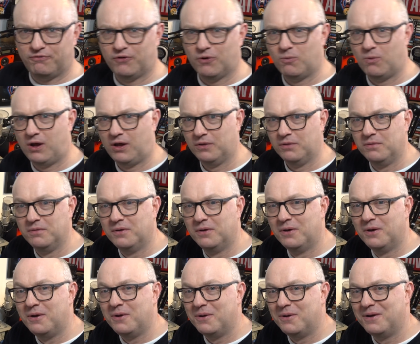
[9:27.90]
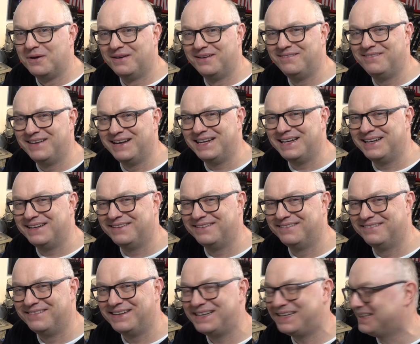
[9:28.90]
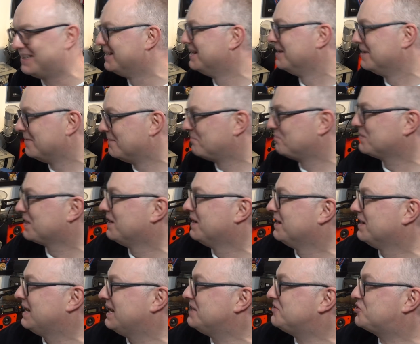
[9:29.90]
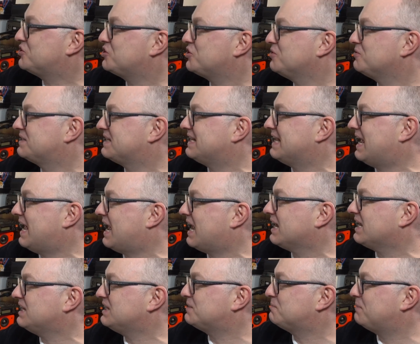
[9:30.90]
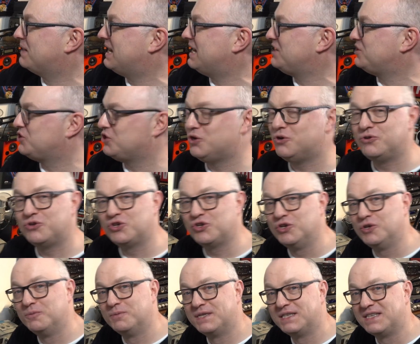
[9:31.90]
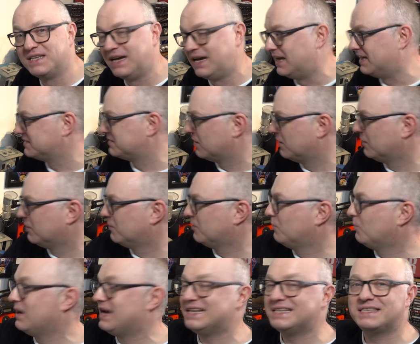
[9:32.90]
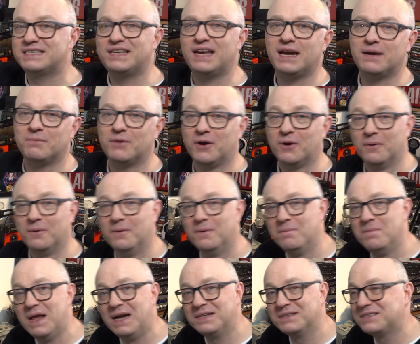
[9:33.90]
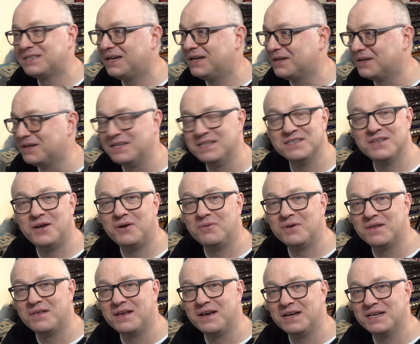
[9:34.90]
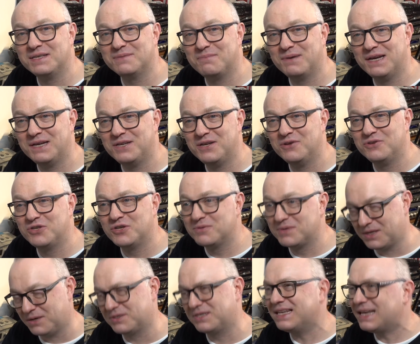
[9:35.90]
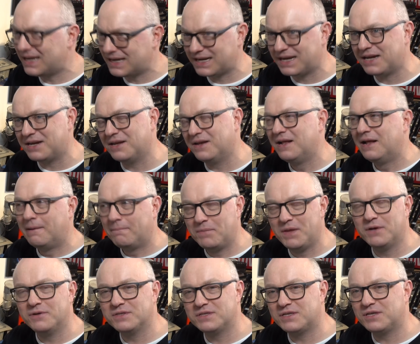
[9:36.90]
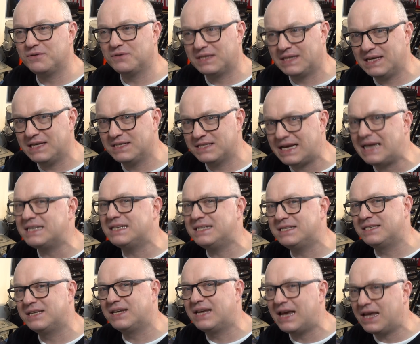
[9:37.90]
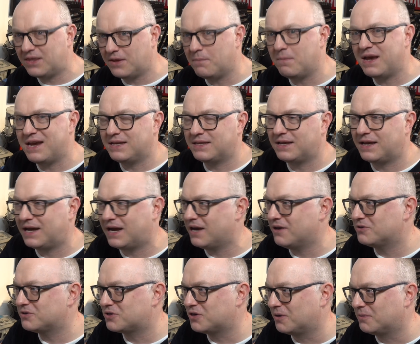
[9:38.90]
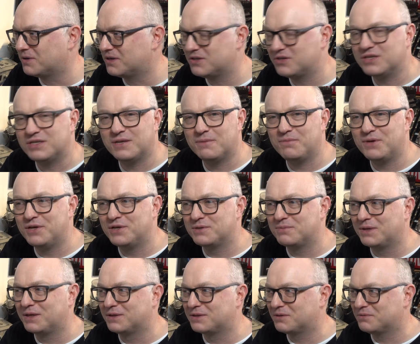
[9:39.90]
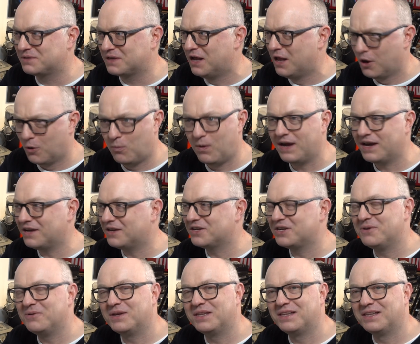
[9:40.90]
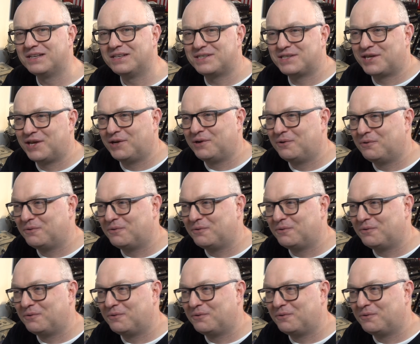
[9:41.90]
for one. Well, introducing the highest paid YouTube stars. Where's Techmo? I'll tell you, he's not one of the highest paid YouTube stars. So that kind of, those two things added together made that outro, because it just amused me that someone said, why aren't you on the list